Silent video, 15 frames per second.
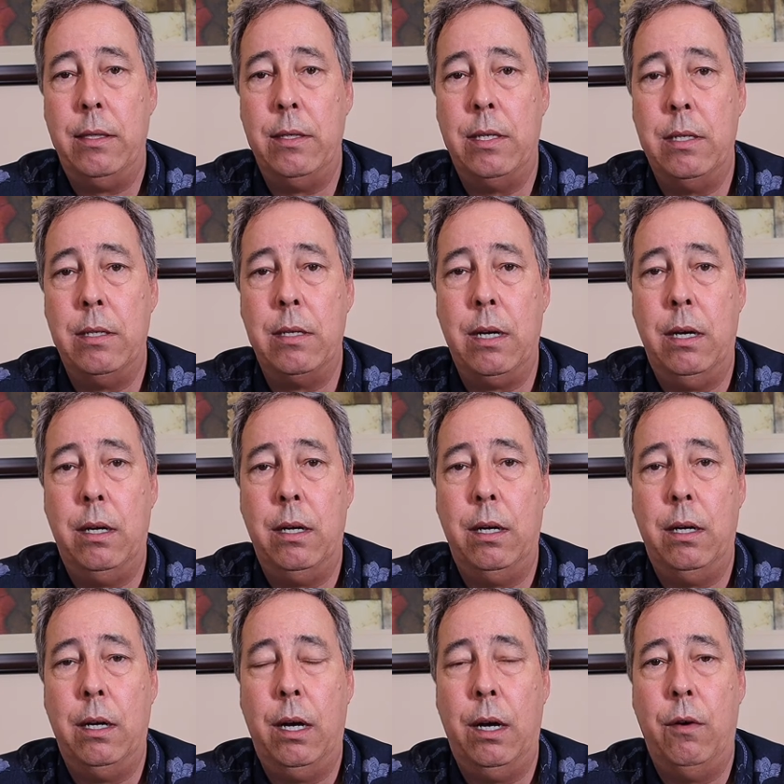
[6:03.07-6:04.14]
this is
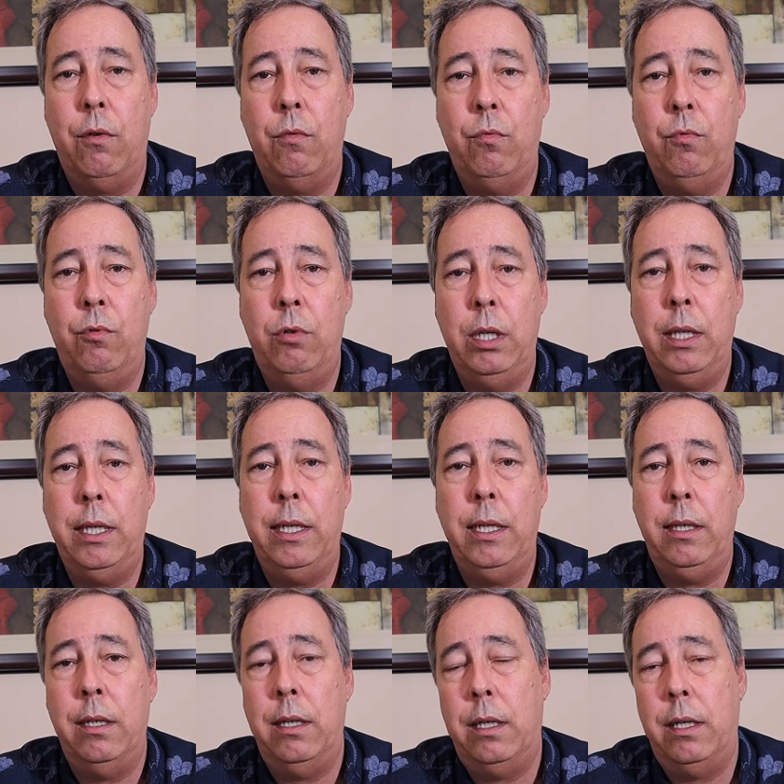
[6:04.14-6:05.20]
a
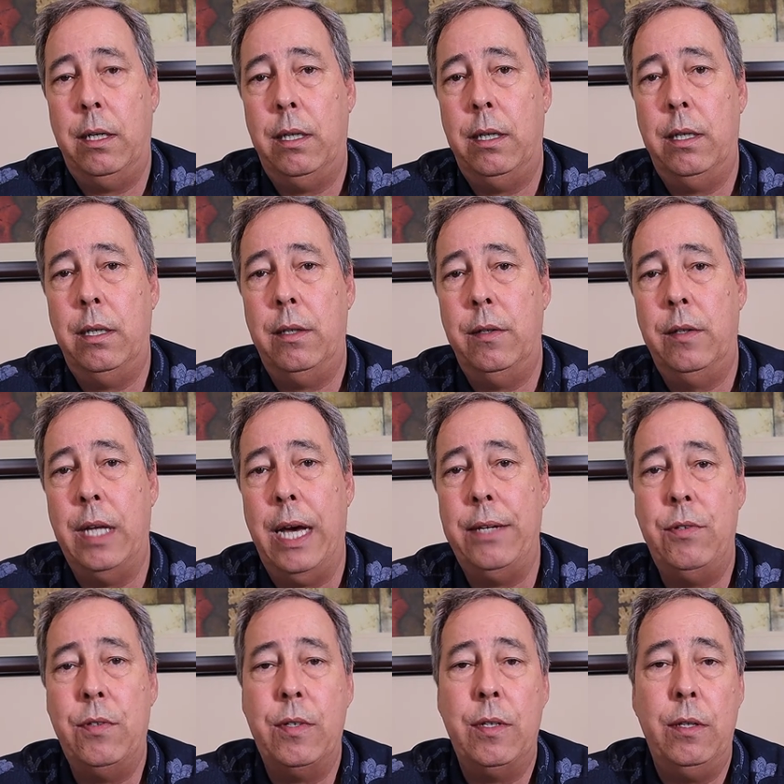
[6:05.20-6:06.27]
really
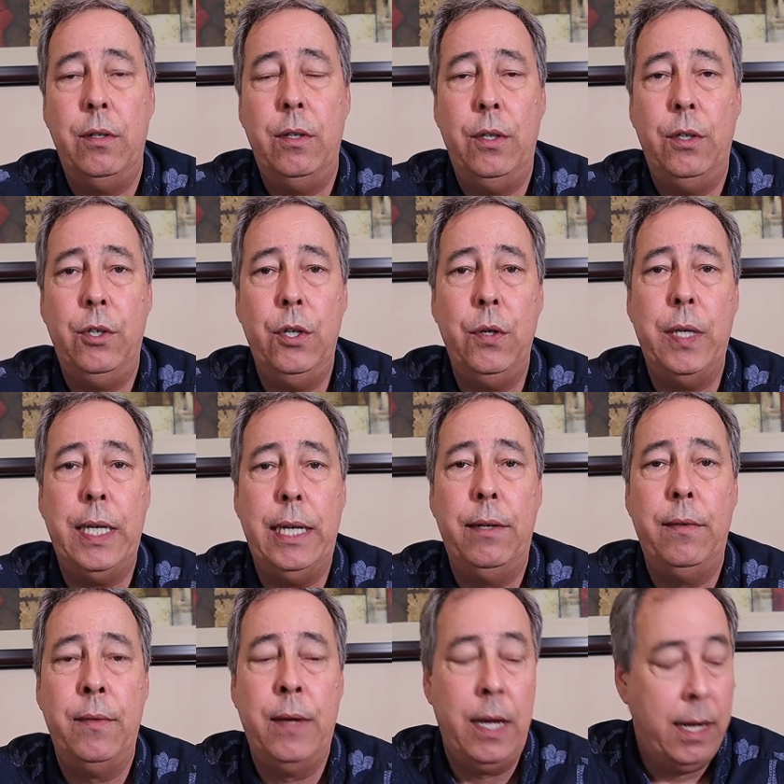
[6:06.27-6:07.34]
nice unit.
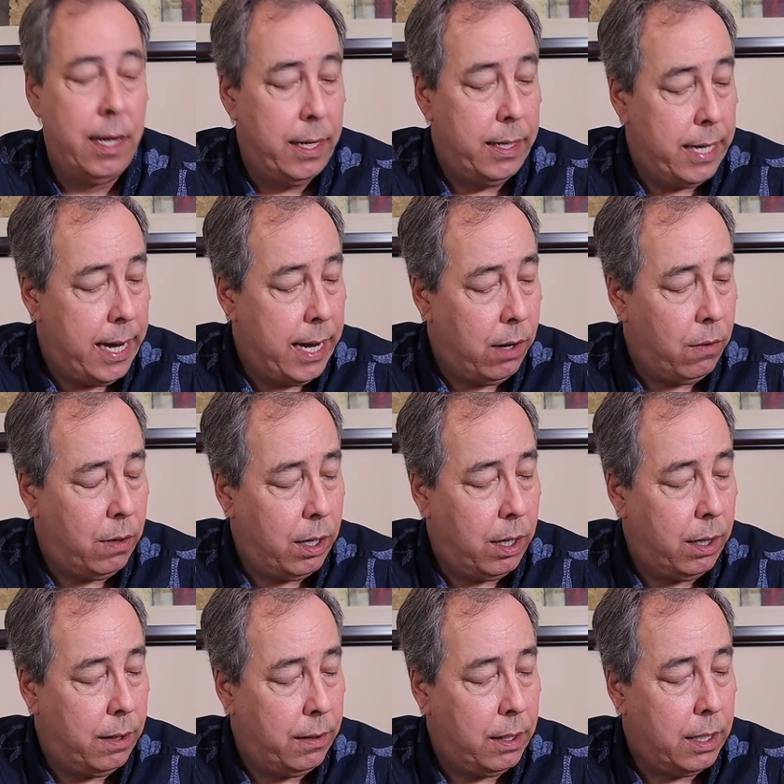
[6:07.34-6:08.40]

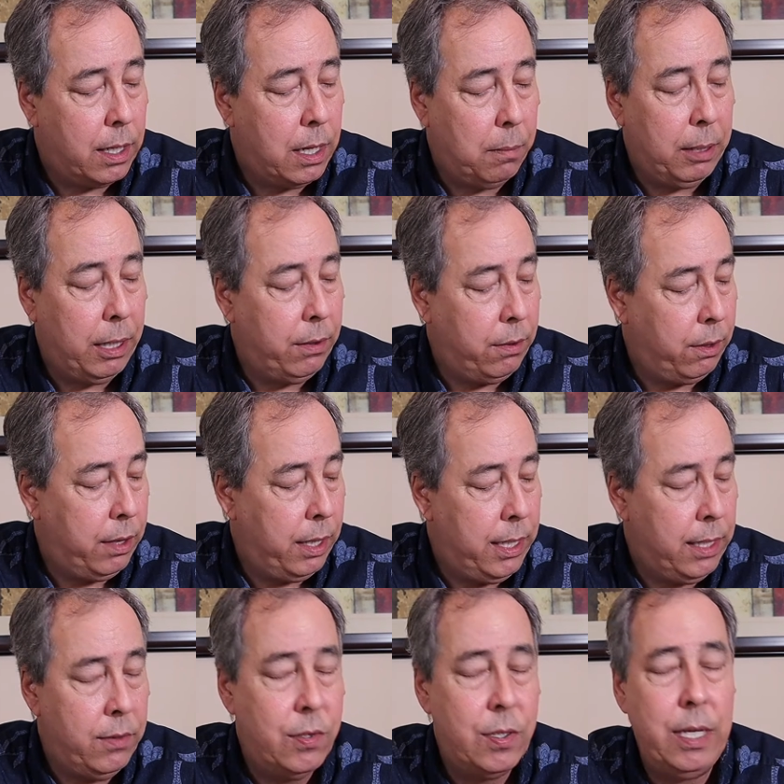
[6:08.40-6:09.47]
Now, a couple other
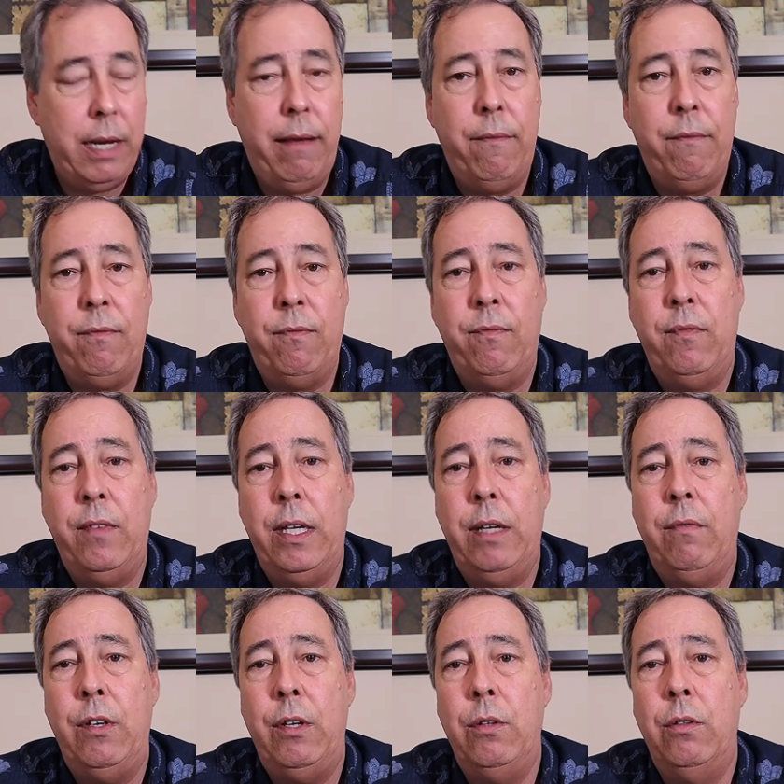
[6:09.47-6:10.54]
things.
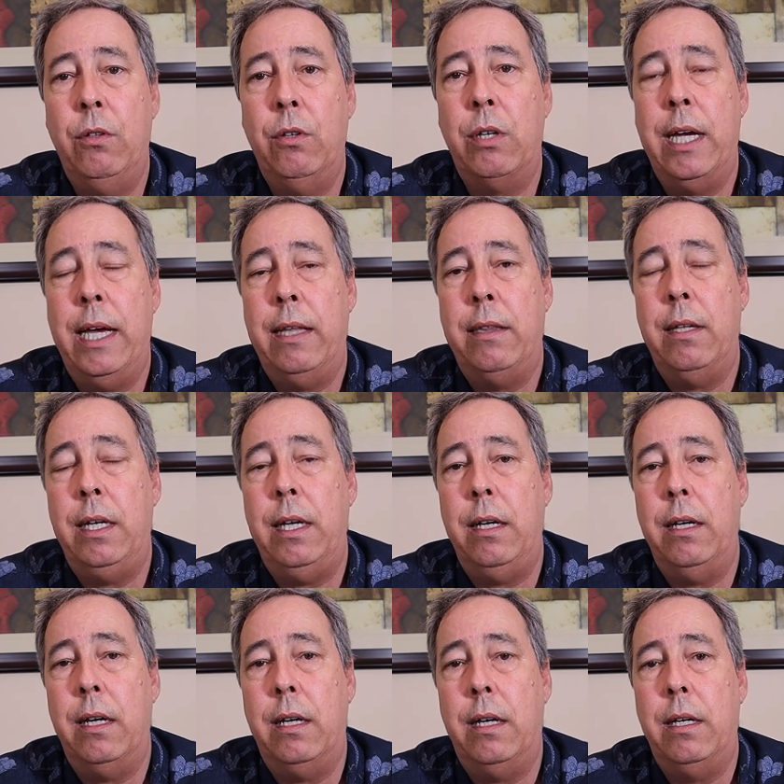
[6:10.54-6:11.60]
If you look at
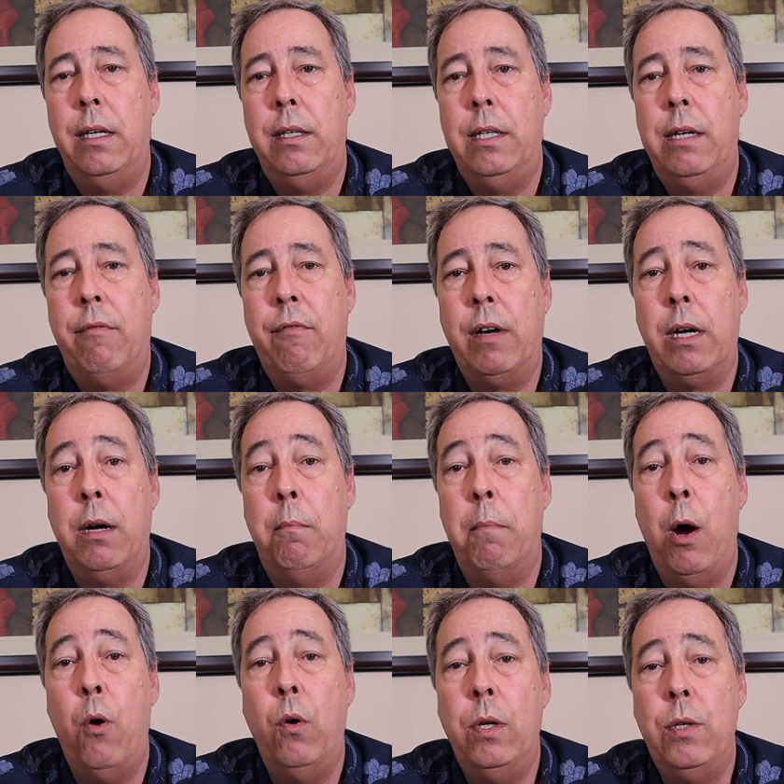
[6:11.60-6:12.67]
the different
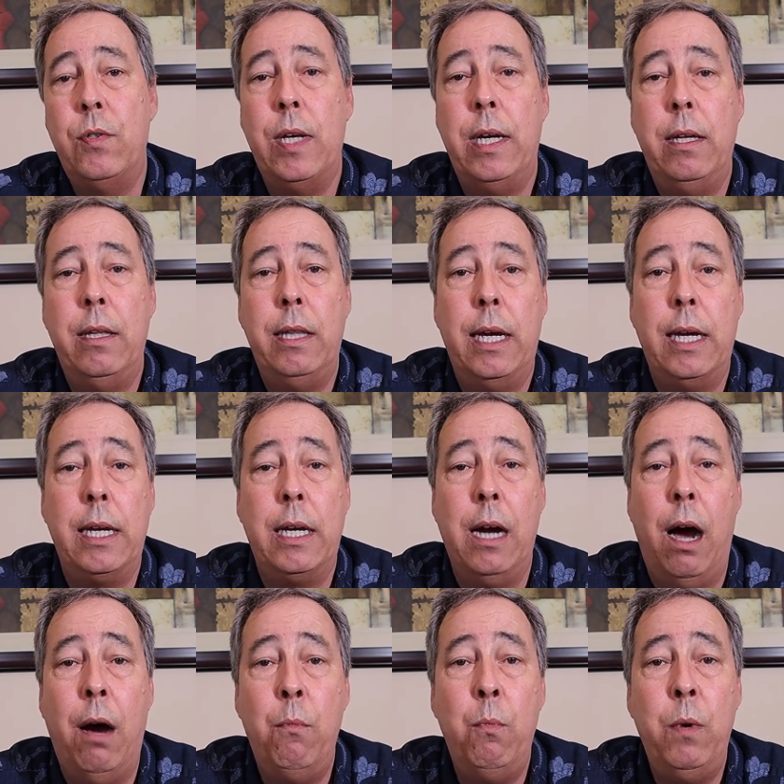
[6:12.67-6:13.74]
components that
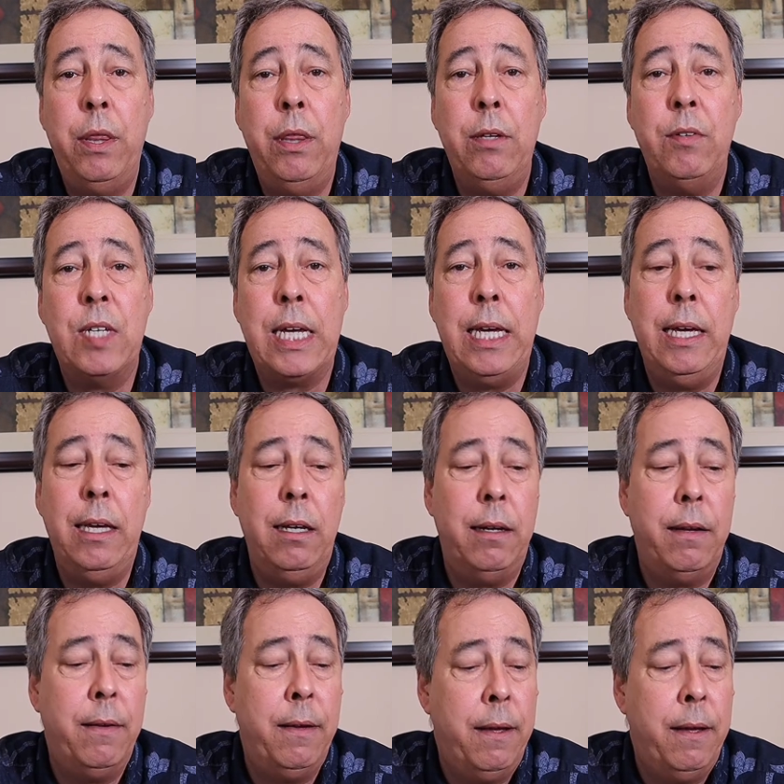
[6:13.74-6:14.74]
come with this kit,